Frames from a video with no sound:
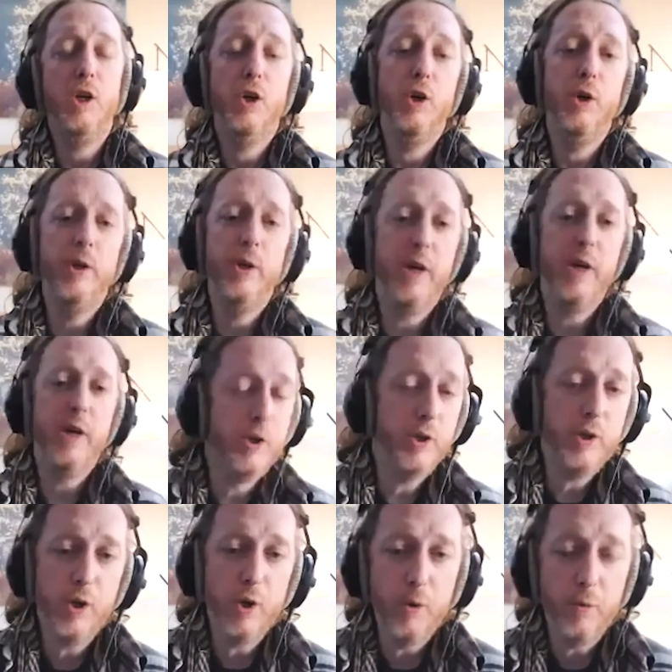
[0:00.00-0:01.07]
It could it
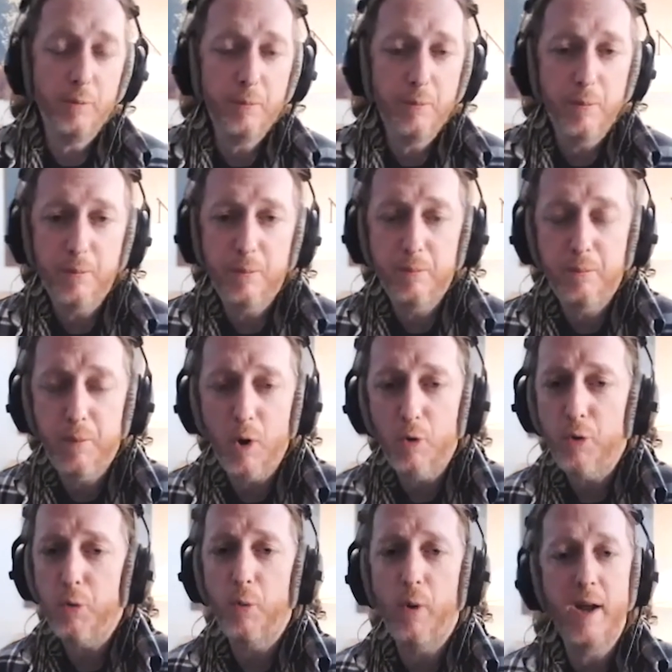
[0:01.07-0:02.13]
could go
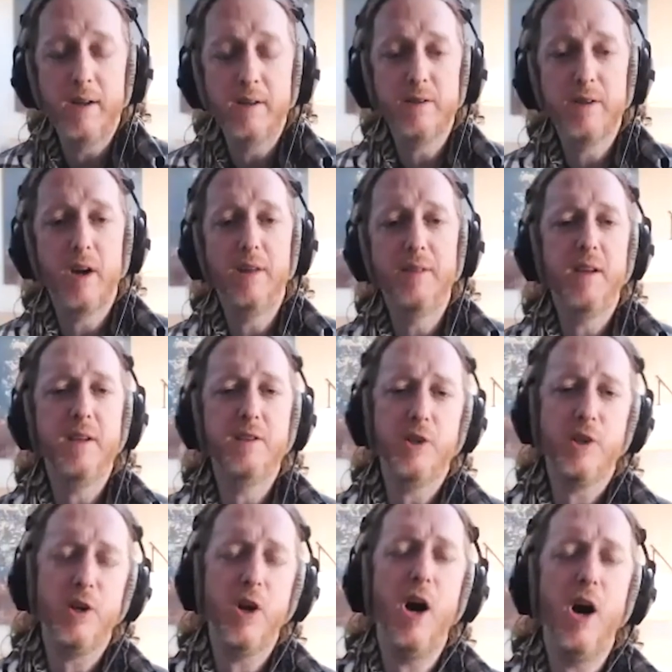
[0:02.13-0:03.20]
both ways. I think
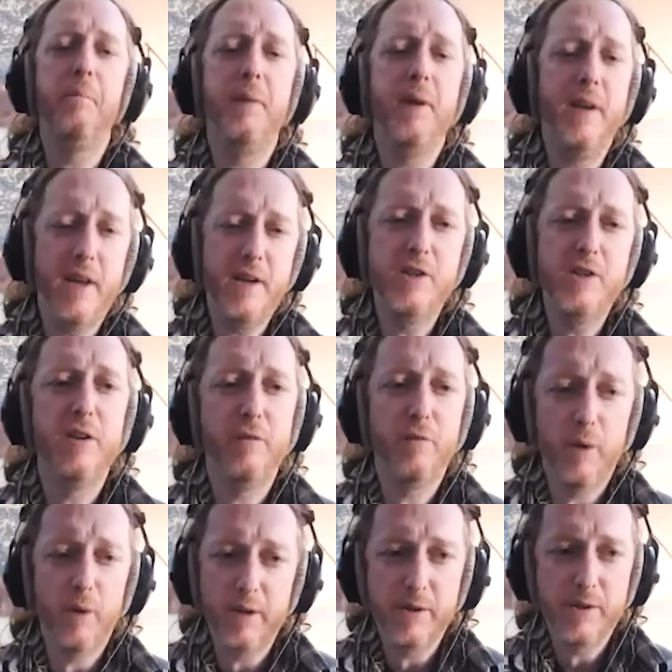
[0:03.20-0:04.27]
it's a combination
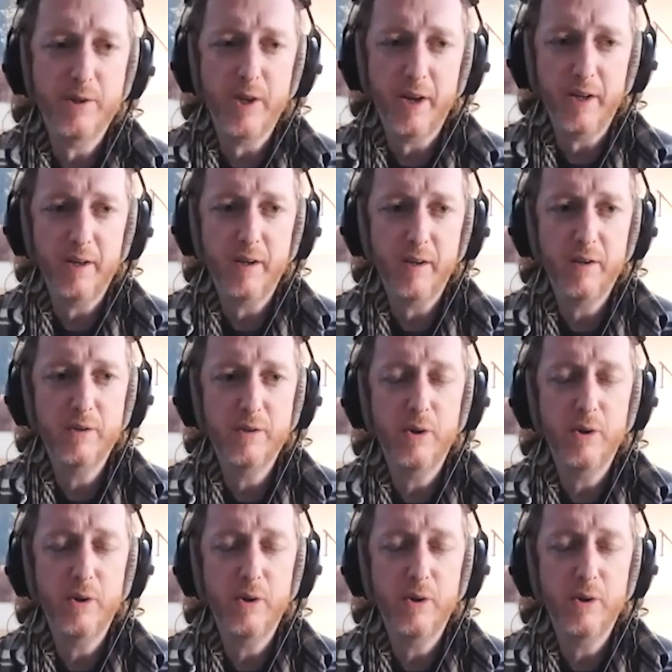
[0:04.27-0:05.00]
of what you're saying.